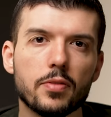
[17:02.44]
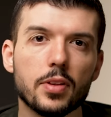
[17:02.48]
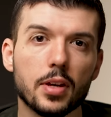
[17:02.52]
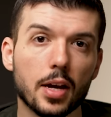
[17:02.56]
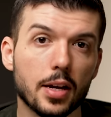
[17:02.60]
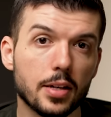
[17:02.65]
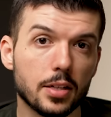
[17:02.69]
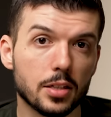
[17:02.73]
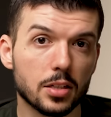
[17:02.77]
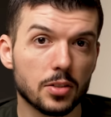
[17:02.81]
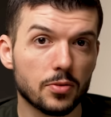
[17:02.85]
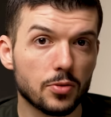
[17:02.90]
the
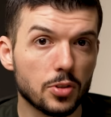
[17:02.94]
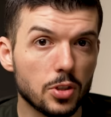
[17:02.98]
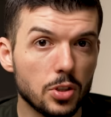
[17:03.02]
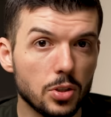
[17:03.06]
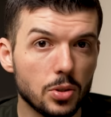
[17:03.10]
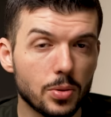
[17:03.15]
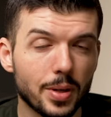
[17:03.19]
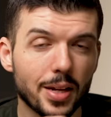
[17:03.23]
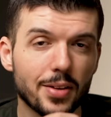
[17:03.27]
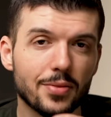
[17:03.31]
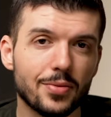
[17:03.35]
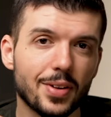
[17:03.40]
idea of
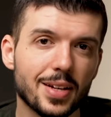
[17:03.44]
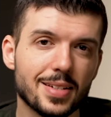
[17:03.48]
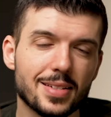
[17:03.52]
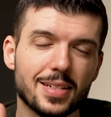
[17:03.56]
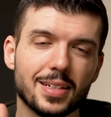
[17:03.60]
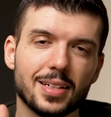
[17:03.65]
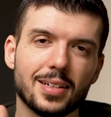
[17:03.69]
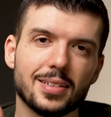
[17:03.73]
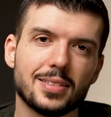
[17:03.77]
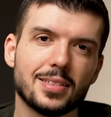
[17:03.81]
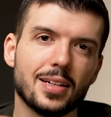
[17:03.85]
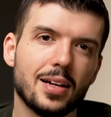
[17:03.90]
you
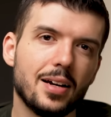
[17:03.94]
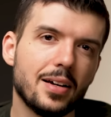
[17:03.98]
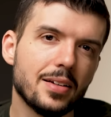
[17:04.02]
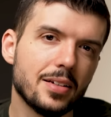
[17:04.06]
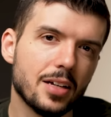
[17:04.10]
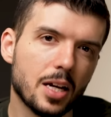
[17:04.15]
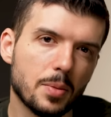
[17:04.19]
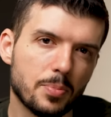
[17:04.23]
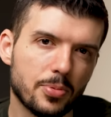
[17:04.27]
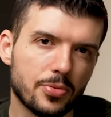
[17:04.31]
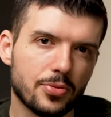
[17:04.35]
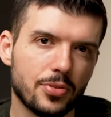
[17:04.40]
investing a ton
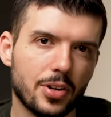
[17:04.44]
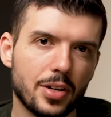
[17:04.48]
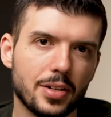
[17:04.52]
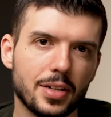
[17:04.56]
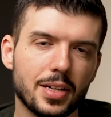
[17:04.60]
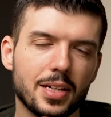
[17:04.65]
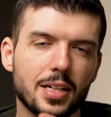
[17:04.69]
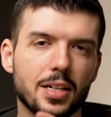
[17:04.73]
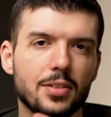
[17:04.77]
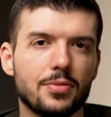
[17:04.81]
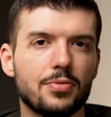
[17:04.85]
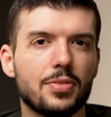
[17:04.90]
upfront
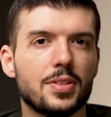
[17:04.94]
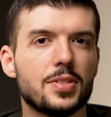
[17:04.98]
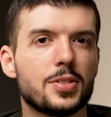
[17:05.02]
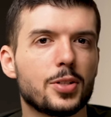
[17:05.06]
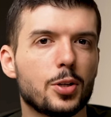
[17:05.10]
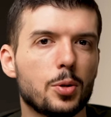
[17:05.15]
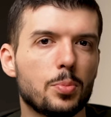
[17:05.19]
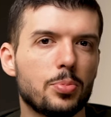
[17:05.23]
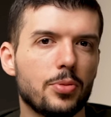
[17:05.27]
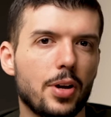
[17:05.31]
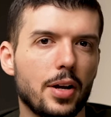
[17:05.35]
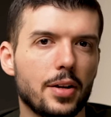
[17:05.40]
in a
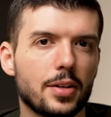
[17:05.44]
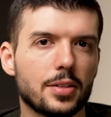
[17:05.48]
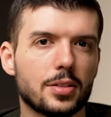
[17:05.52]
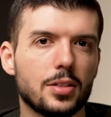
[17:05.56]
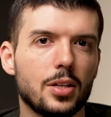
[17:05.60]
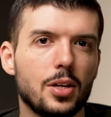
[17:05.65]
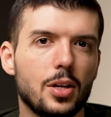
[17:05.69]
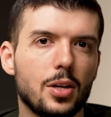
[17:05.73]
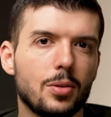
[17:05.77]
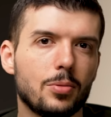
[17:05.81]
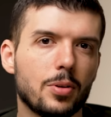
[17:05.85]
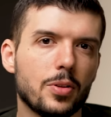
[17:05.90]
physical product
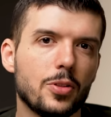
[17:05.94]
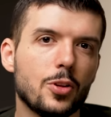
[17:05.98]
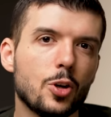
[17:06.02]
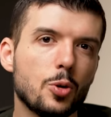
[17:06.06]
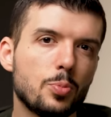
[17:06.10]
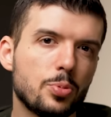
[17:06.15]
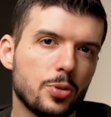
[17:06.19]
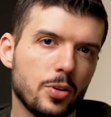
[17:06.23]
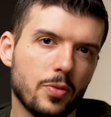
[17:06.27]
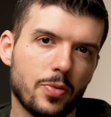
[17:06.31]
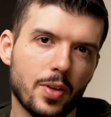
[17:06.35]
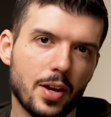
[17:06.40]
with no
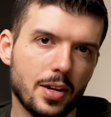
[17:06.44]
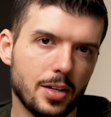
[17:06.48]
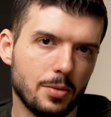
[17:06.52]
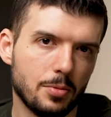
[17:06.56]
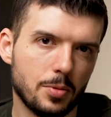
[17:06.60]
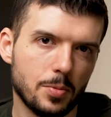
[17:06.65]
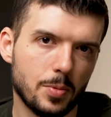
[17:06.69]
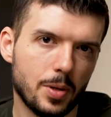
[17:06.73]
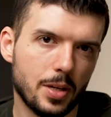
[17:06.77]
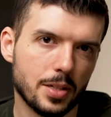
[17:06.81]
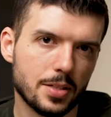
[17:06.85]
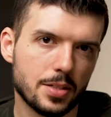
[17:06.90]
proof that
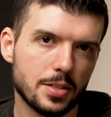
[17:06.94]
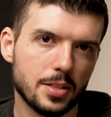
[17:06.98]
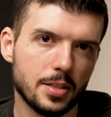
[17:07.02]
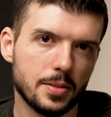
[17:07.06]
anyone wants